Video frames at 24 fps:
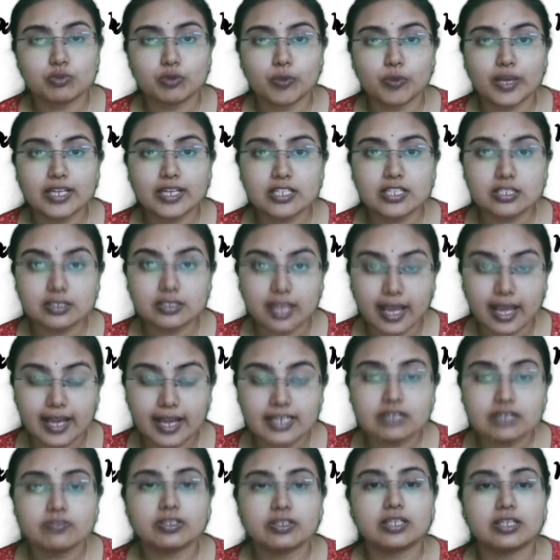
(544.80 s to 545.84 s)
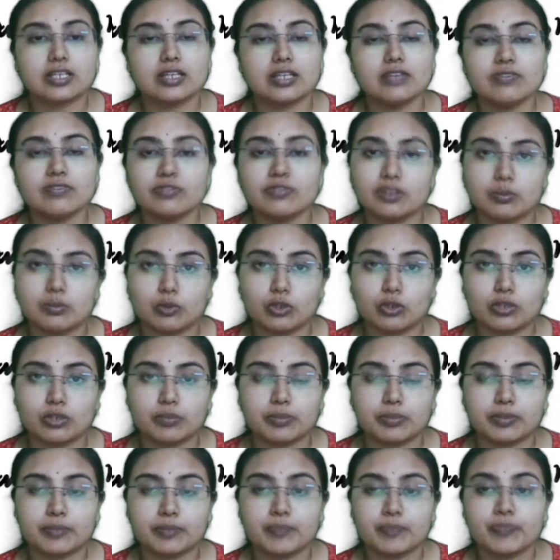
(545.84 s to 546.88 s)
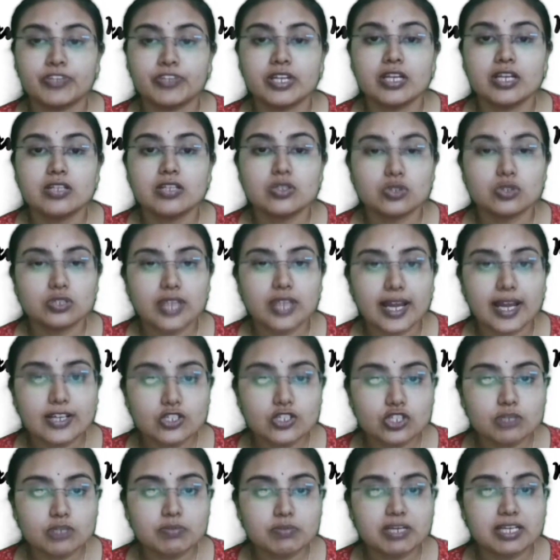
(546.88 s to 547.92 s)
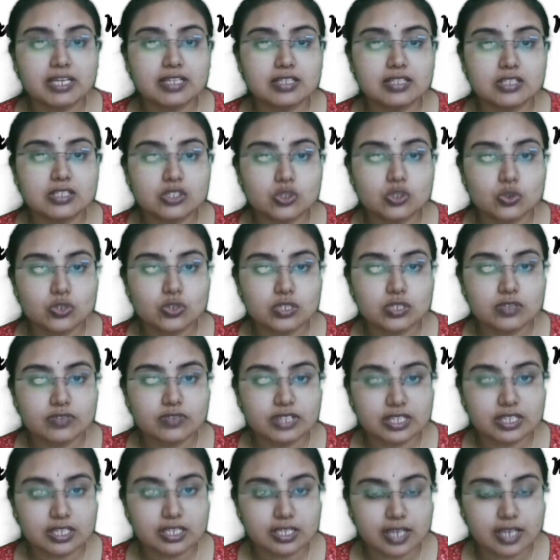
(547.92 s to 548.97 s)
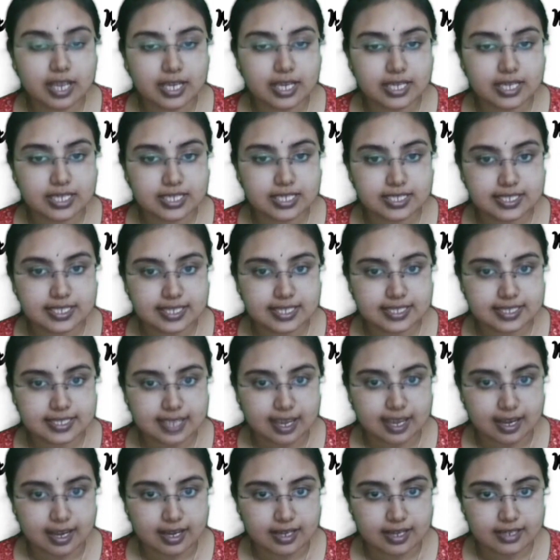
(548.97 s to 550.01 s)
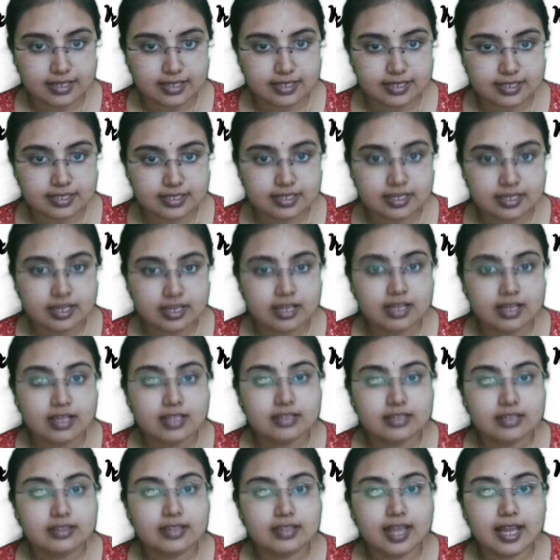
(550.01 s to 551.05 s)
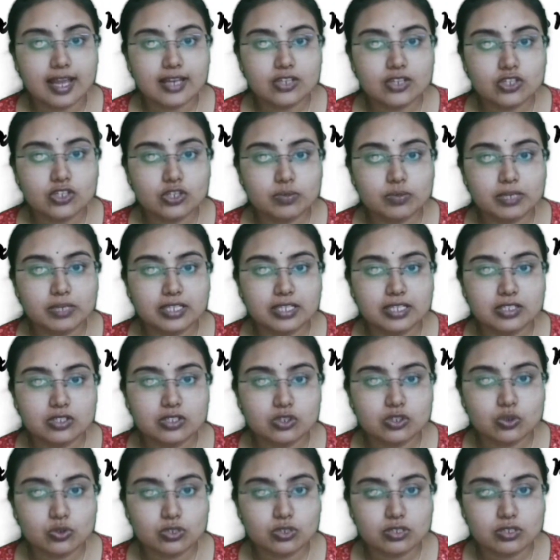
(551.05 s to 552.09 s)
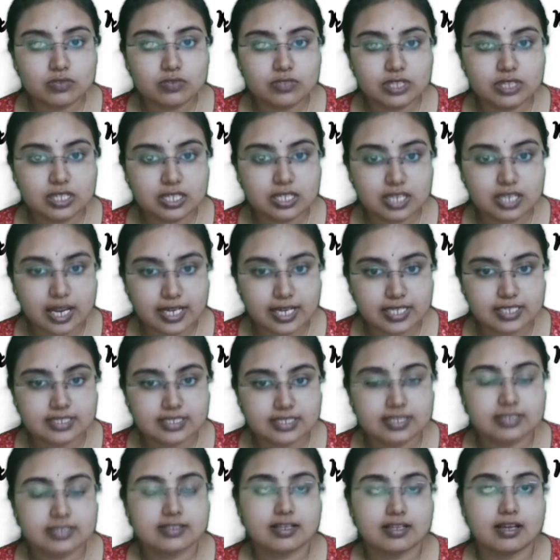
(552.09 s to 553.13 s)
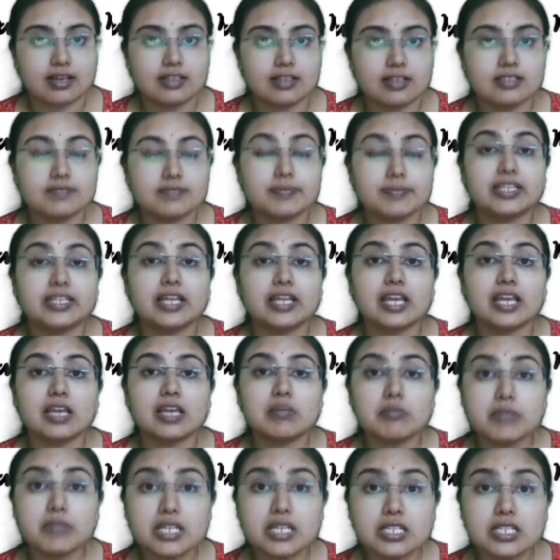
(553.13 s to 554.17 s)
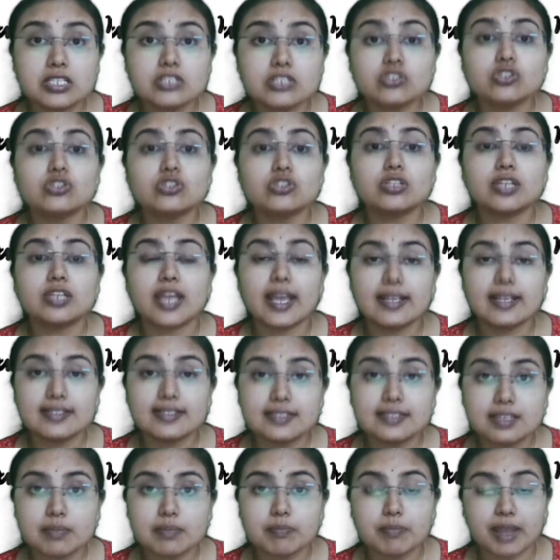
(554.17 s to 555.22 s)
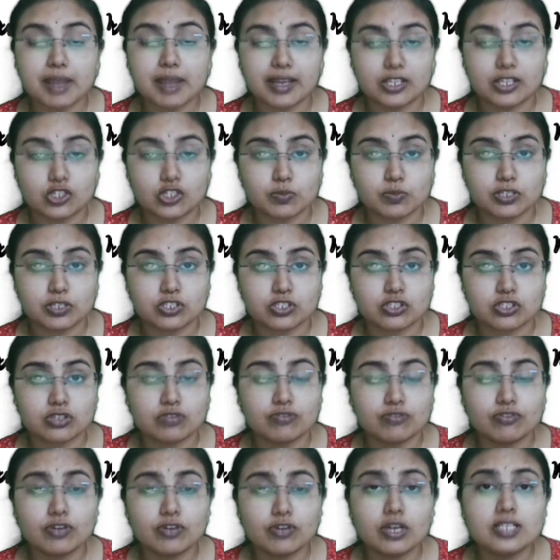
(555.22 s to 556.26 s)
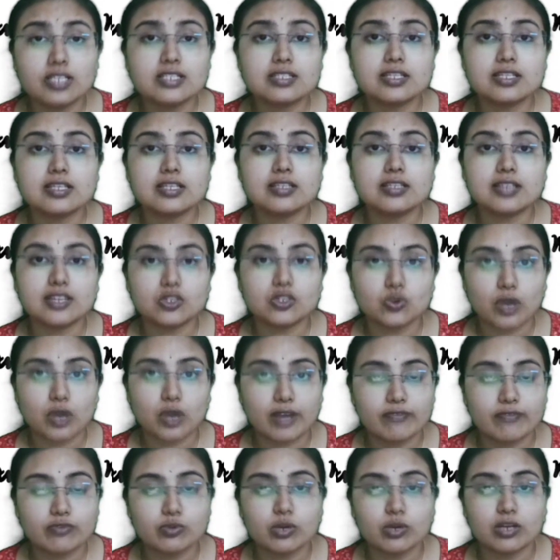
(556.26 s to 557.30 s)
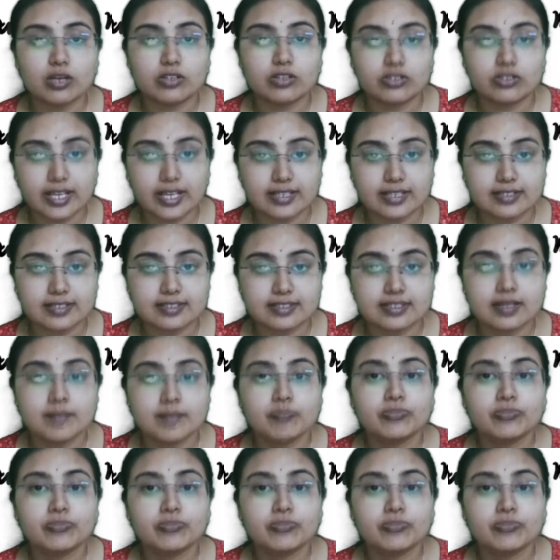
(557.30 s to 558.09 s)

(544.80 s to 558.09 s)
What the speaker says: To prevent that, we give nimodipine. So that should be instituted within 96 hours. That should be instituted within 96 hours. But the immediate or the next step management, the first thing that you have to address